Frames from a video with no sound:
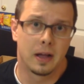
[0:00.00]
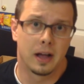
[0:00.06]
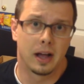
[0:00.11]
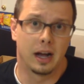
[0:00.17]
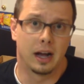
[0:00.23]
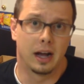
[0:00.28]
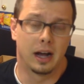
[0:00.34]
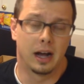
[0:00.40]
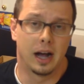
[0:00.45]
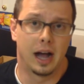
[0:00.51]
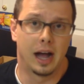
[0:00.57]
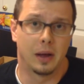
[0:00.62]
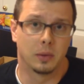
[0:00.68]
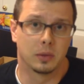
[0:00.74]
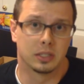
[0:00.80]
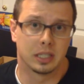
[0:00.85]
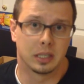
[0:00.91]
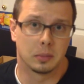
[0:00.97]
I
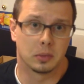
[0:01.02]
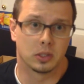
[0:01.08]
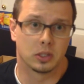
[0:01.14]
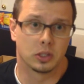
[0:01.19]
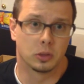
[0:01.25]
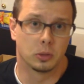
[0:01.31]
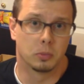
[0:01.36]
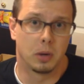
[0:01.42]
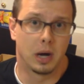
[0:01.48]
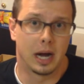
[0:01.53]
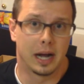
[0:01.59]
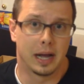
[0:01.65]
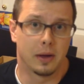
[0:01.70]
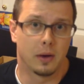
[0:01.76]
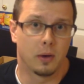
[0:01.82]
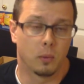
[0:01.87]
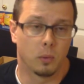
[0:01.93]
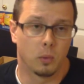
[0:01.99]
was able to buy
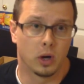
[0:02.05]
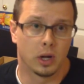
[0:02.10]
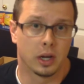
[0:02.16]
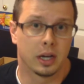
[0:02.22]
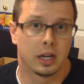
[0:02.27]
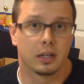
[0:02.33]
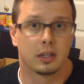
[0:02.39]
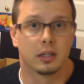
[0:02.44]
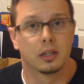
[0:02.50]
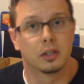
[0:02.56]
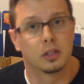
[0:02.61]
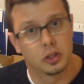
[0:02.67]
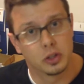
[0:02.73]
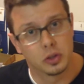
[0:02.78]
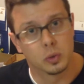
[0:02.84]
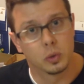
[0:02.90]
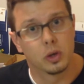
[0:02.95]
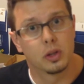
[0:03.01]
1,
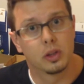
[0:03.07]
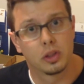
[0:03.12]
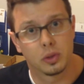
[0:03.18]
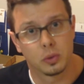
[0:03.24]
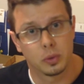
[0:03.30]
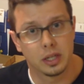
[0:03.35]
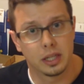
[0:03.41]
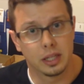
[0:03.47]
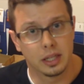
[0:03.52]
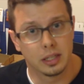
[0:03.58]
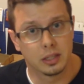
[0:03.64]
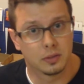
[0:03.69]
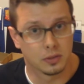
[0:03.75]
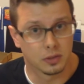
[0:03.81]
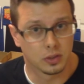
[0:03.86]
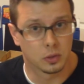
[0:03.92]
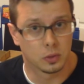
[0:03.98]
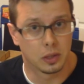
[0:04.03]
2, 3 of these
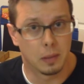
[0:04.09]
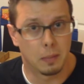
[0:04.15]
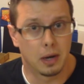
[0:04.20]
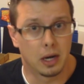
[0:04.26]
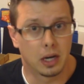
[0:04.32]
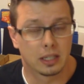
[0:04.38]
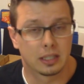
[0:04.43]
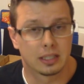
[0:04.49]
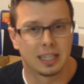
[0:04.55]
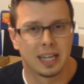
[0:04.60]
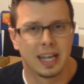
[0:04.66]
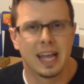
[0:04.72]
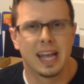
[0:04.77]
for $3,